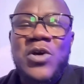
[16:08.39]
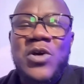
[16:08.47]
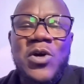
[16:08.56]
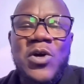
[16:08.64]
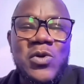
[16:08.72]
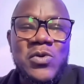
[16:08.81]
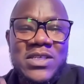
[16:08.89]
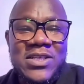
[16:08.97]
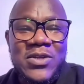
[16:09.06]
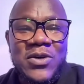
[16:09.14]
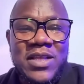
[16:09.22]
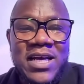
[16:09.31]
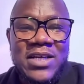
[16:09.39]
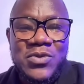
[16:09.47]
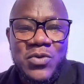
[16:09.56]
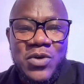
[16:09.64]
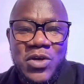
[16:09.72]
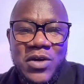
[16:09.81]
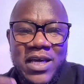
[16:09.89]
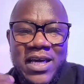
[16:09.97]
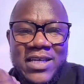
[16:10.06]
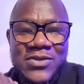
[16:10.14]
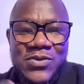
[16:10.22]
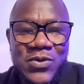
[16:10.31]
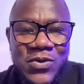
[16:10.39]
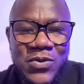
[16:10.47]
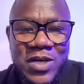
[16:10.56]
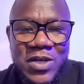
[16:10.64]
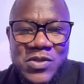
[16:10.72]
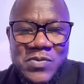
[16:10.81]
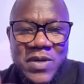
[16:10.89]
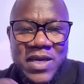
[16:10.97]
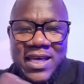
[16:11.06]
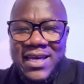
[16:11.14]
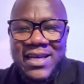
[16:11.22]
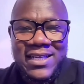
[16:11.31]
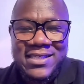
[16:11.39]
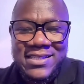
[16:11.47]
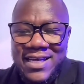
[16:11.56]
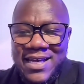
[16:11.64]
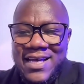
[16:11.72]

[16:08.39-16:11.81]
We always thought that ukiongea kizungu, when you speak English,